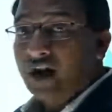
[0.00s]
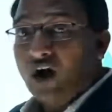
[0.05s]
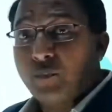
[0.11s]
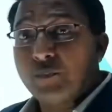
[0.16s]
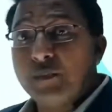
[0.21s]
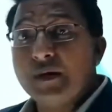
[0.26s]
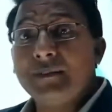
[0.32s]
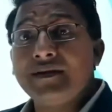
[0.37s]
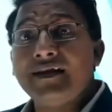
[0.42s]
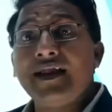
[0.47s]
now
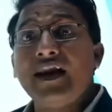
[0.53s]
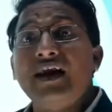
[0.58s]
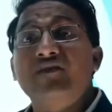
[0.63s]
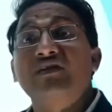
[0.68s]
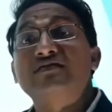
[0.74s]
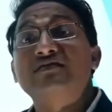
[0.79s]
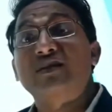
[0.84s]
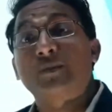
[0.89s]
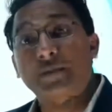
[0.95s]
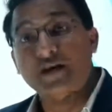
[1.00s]
people are
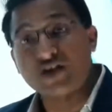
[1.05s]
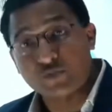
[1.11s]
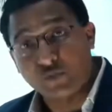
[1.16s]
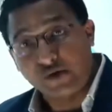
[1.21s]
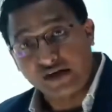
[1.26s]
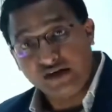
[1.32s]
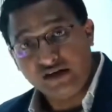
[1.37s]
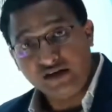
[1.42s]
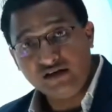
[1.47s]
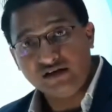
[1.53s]
having surplus
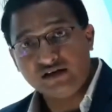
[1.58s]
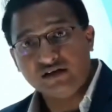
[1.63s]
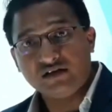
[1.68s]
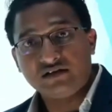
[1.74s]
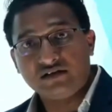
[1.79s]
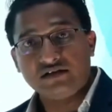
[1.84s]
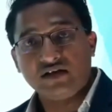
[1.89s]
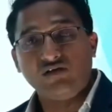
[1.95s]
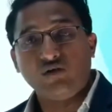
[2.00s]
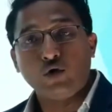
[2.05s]
money.
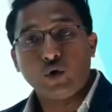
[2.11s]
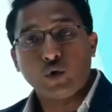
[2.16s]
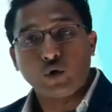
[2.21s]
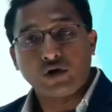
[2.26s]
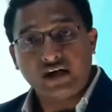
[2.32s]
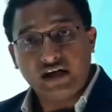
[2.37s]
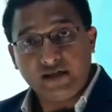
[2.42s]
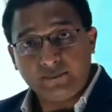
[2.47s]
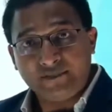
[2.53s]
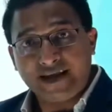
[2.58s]
They want to
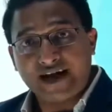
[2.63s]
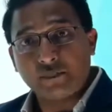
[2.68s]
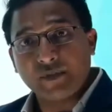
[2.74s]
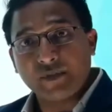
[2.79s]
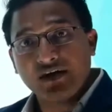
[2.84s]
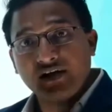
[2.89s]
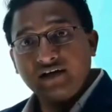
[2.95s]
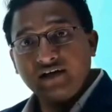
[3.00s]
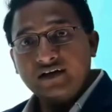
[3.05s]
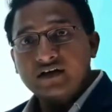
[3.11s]
keep that
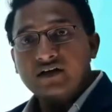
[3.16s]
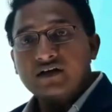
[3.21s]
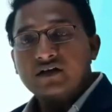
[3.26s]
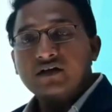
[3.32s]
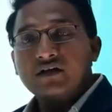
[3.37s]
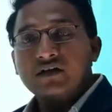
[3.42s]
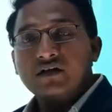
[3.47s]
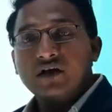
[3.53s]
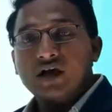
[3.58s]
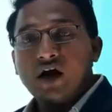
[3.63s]
money
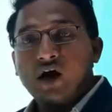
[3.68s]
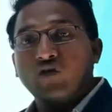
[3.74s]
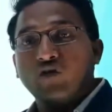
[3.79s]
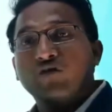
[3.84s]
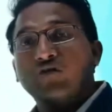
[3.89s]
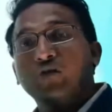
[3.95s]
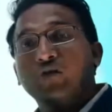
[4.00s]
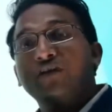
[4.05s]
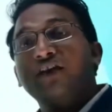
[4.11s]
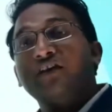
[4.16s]

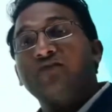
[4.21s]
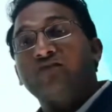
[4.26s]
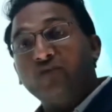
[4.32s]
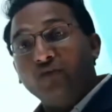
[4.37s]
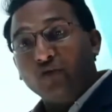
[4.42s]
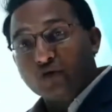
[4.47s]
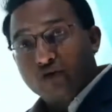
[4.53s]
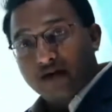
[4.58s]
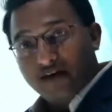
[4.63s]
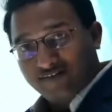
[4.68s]
for their
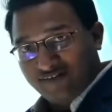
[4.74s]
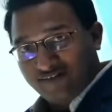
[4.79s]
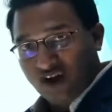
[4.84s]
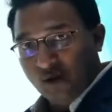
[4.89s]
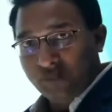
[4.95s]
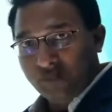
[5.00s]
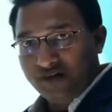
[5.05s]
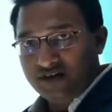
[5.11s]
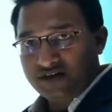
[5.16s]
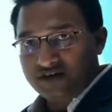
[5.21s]
future
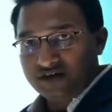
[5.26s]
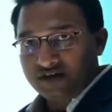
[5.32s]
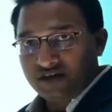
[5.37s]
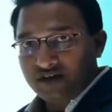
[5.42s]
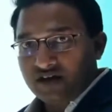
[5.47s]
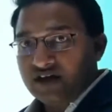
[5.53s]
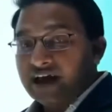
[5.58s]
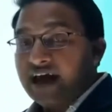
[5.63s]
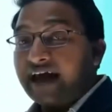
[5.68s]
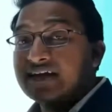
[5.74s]
requirement
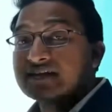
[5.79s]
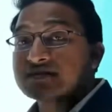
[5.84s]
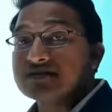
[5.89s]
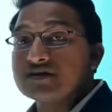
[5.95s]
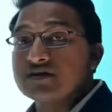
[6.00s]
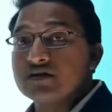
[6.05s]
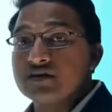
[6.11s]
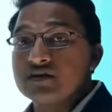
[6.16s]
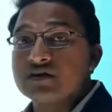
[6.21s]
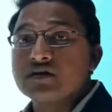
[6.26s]
as
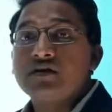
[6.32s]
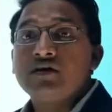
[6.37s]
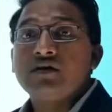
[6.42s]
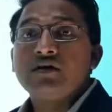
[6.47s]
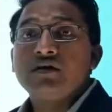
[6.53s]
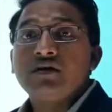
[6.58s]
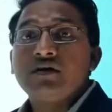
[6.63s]
a